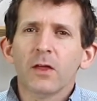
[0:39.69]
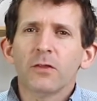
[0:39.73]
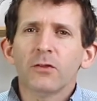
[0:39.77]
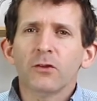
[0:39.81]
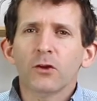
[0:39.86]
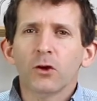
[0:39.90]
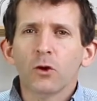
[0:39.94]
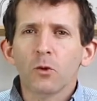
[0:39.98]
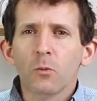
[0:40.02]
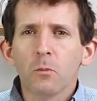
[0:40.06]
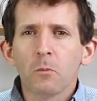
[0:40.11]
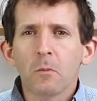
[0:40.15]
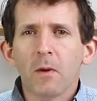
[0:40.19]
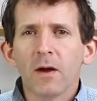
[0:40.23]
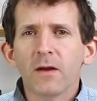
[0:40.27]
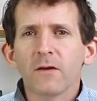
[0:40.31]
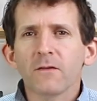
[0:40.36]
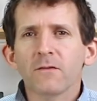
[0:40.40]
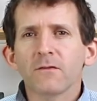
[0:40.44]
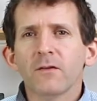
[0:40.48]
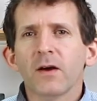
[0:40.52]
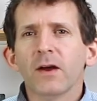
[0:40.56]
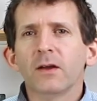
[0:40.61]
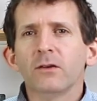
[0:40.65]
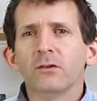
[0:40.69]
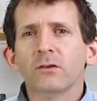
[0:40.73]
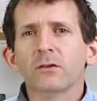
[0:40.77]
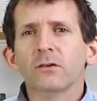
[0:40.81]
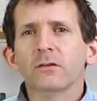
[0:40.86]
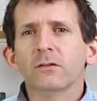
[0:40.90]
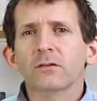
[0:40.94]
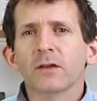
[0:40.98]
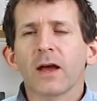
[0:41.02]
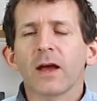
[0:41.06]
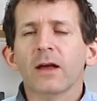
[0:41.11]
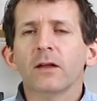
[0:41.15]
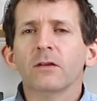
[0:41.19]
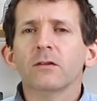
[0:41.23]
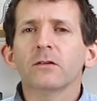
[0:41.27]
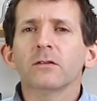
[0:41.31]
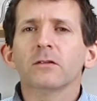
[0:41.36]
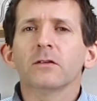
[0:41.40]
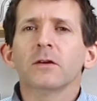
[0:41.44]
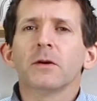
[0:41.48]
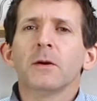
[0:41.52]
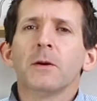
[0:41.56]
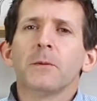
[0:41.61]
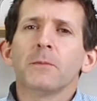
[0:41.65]
that you might find on
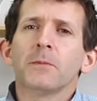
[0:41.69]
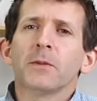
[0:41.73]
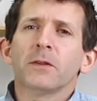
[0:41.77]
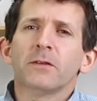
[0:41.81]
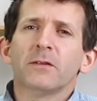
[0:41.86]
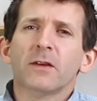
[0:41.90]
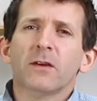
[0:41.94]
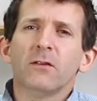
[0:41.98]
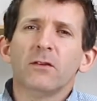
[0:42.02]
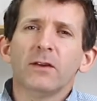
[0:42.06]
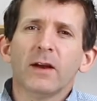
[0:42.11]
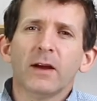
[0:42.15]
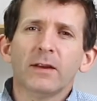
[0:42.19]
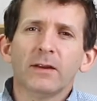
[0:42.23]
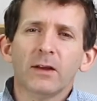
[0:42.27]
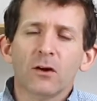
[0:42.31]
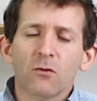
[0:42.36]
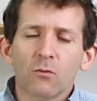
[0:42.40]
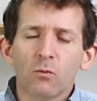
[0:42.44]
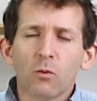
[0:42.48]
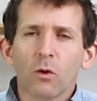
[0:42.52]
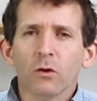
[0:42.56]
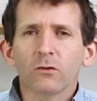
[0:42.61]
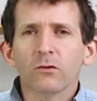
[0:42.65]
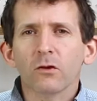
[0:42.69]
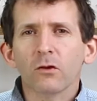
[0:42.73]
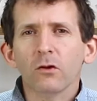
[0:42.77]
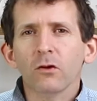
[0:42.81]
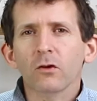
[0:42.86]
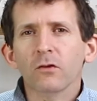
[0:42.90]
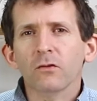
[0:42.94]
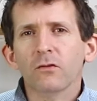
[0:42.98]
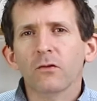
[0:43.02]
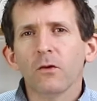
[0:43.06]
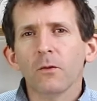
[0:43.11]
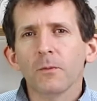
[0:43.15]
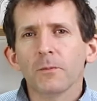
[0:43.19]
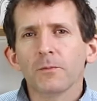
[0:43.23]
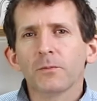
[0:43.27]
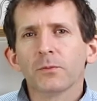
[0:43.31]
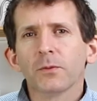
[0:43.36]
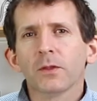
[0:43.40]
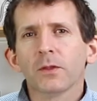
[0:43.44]
scales to give you an idea of what to look for